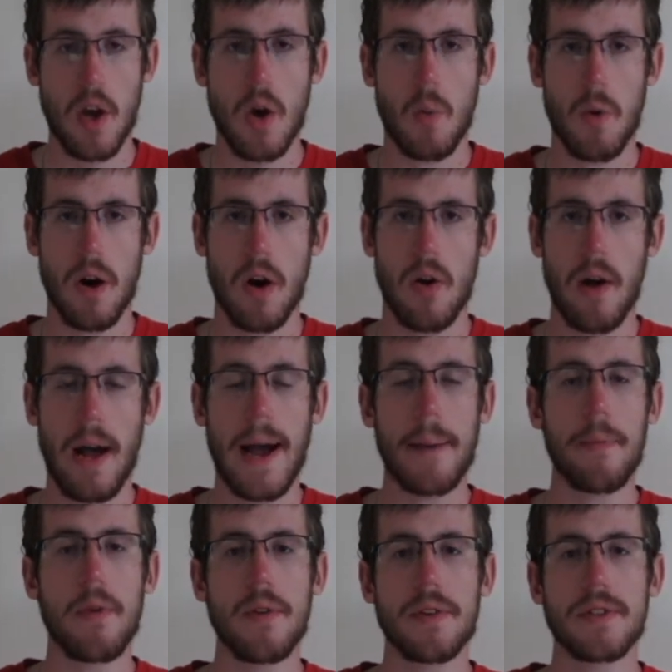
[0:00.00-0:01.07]
Well,
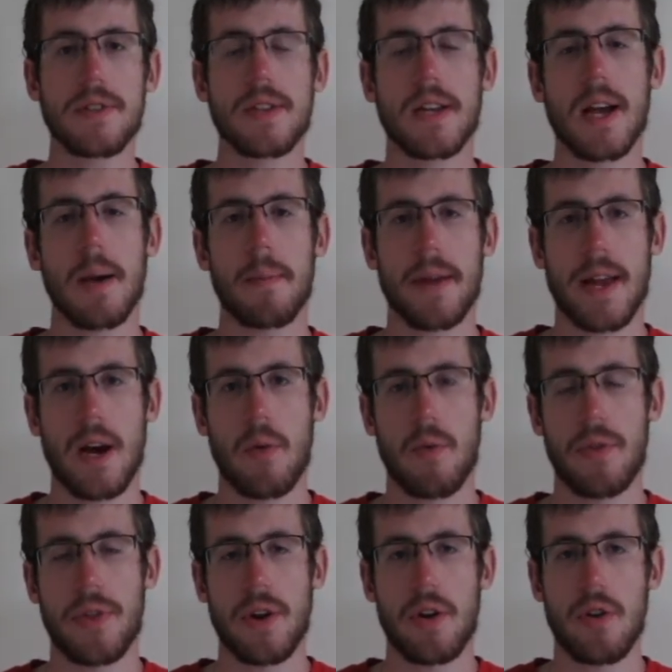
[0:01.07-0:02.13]
Apple Apple is coming out
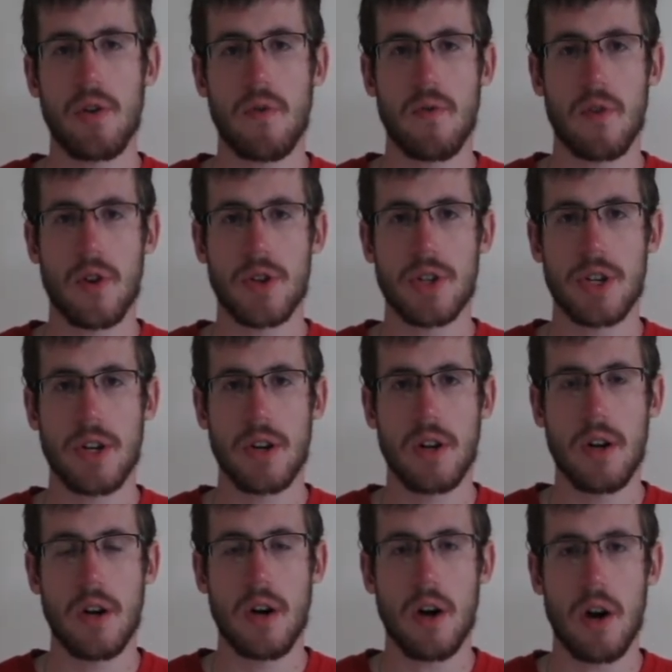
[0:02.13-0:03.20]
with their new
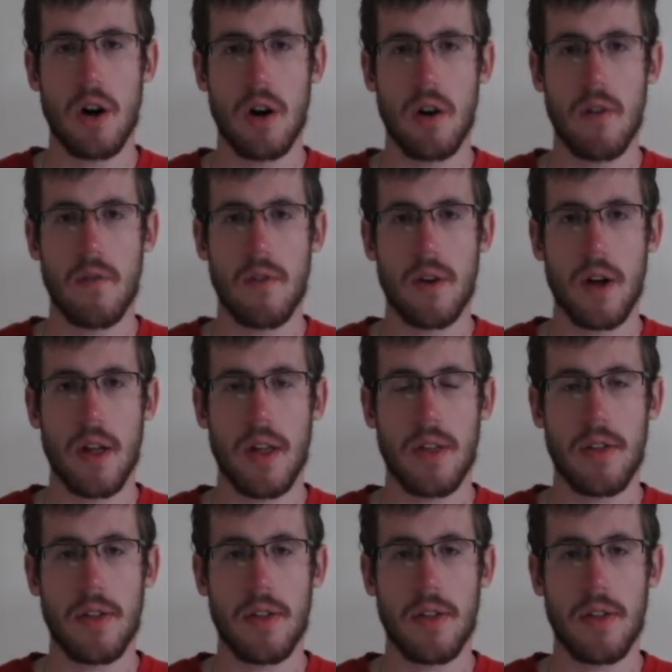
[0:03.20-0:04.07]
version of